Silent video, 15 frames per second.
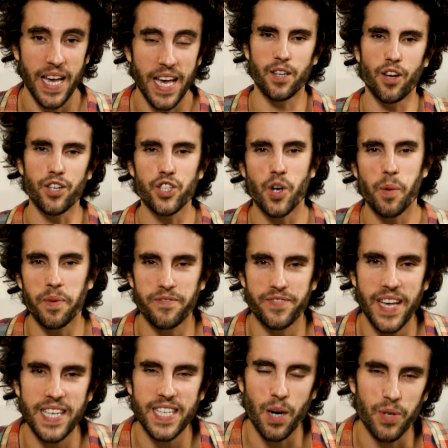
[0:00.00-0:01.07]
In the last couple of
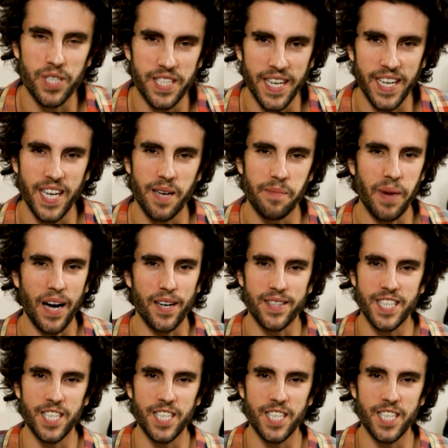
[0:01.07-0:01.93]
days, I was thinking about